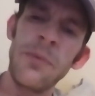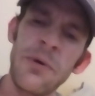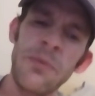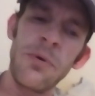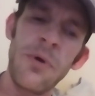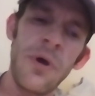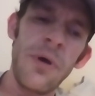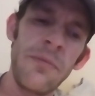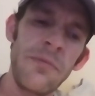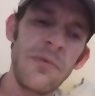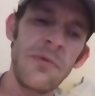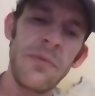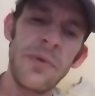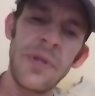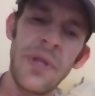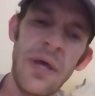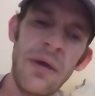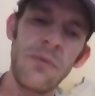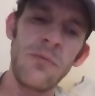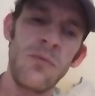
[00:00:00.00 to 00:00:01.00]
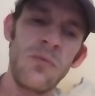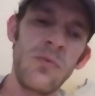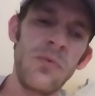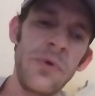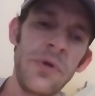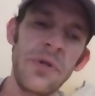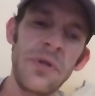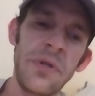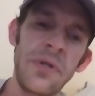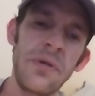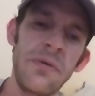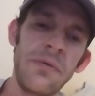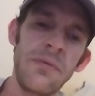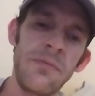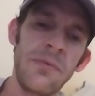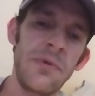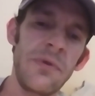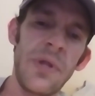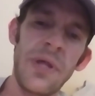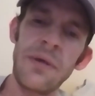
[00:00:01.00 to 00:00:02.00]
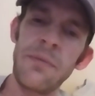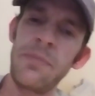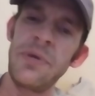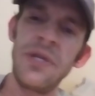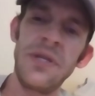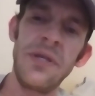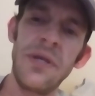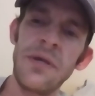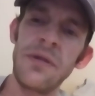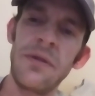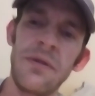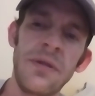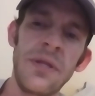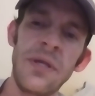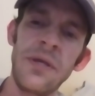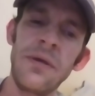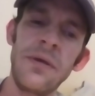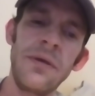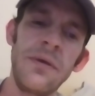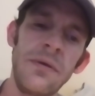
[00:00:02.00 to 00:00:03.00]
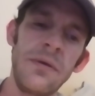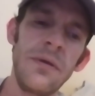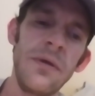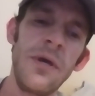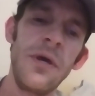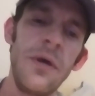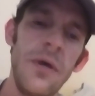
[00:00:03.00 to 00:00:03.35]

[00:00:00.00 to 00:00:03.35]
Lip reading: bit of problems, but that really was like PTSD